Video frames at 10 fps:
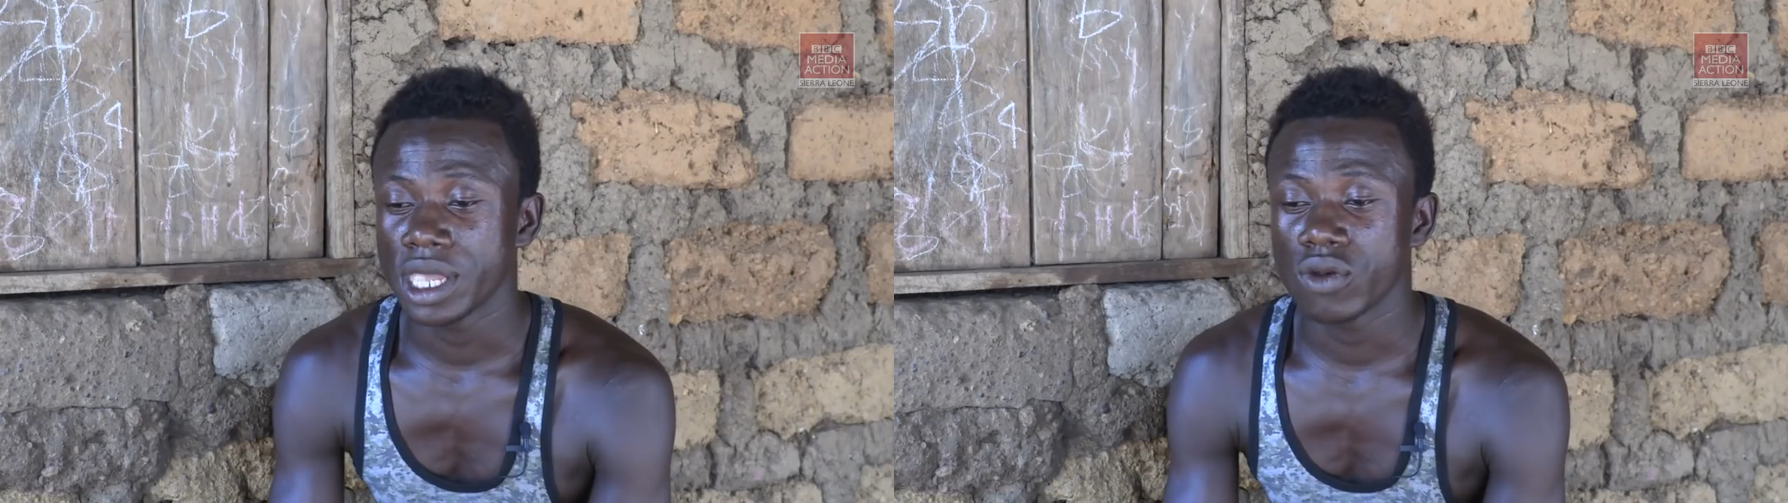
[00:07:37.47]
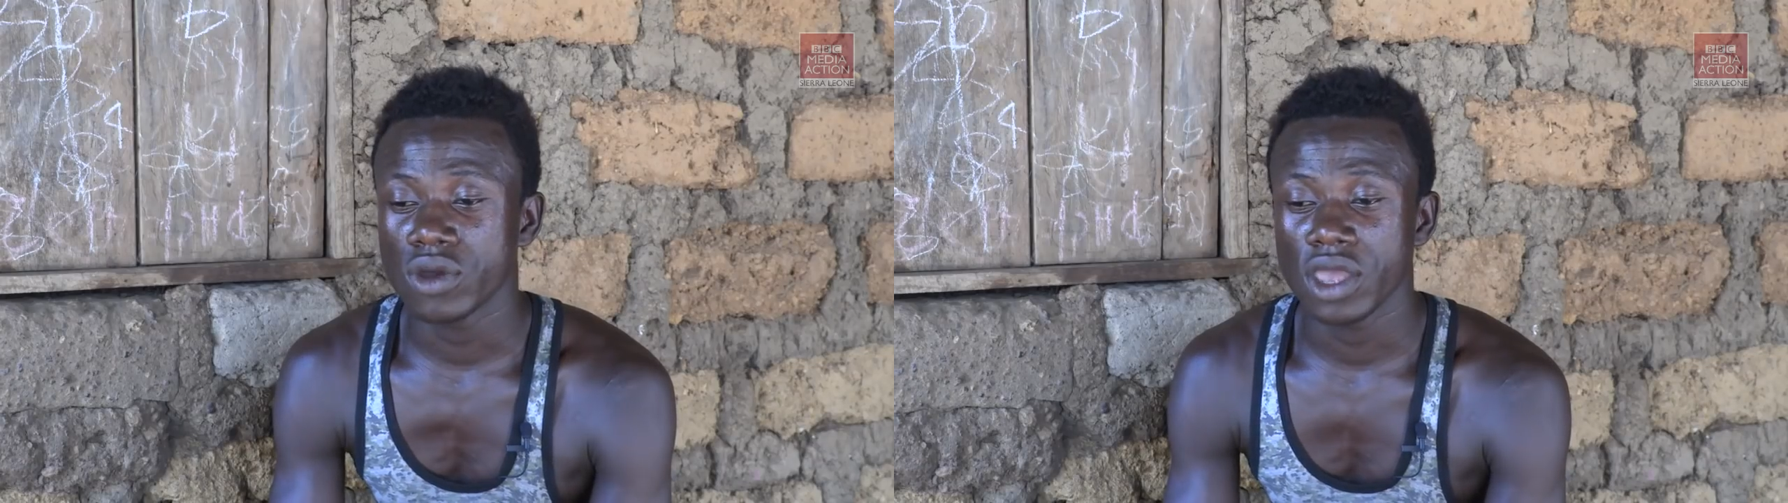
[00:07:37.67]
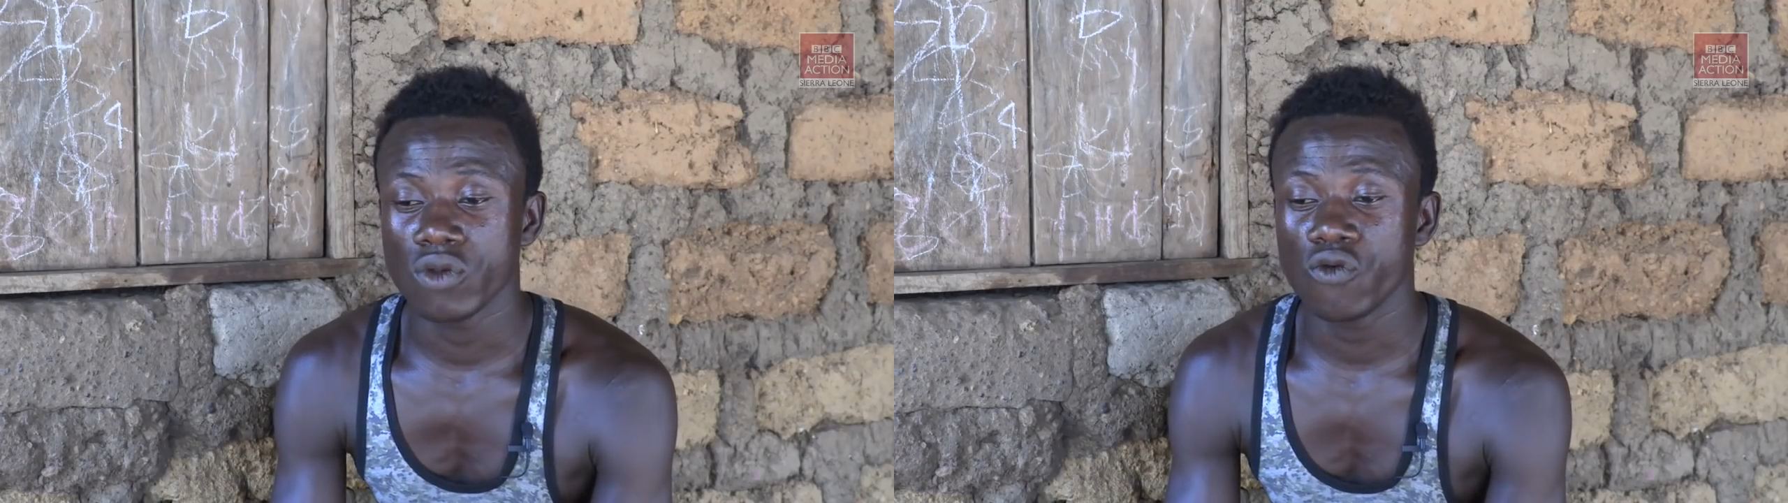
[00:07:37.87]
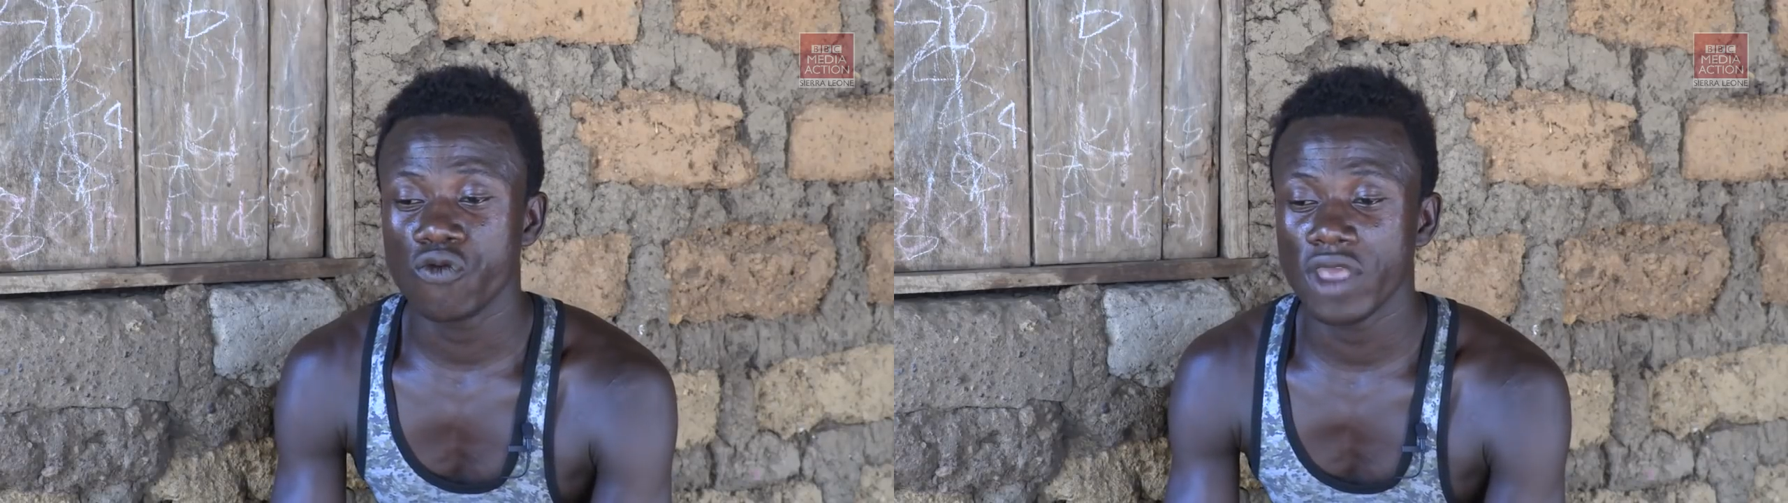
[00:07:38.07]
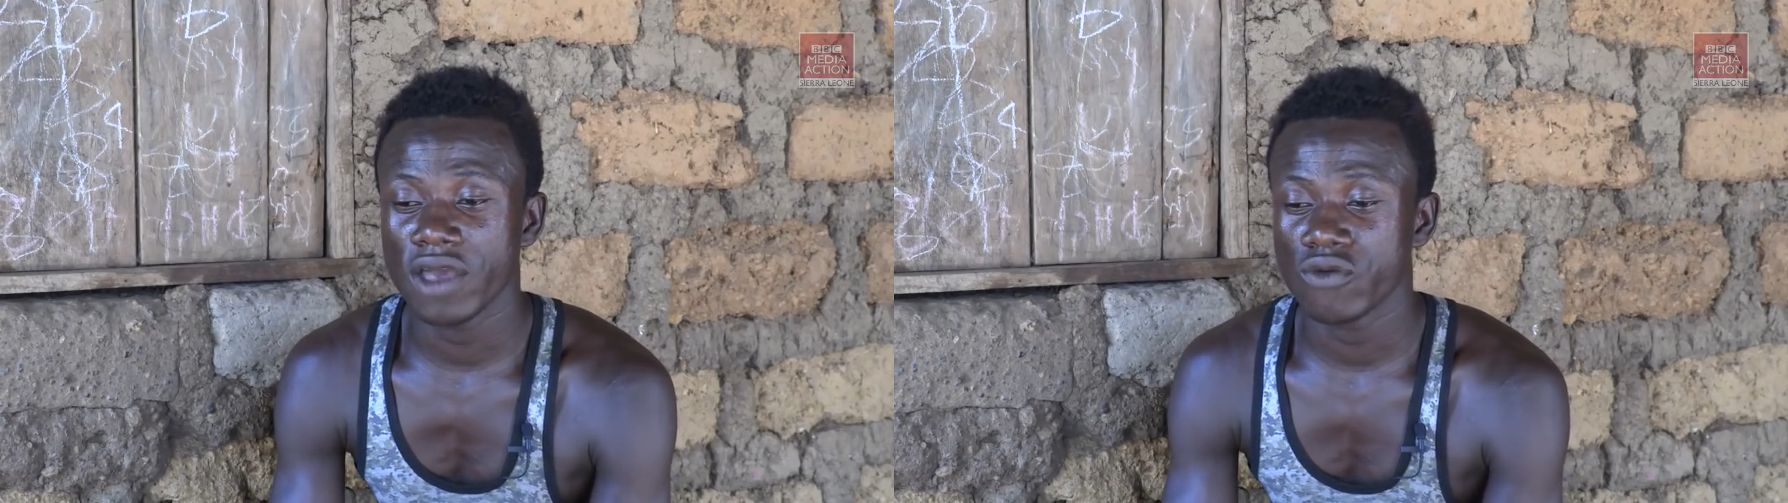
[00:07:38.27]
then I'll get no
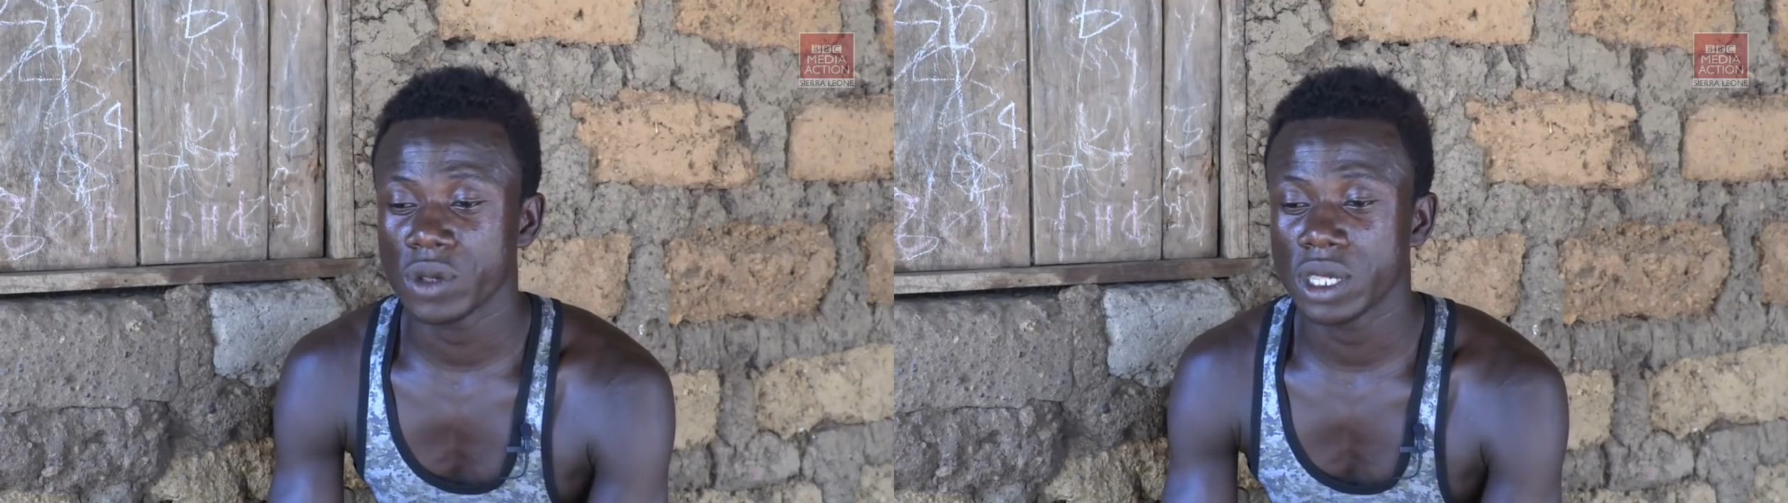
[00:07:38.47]
fear for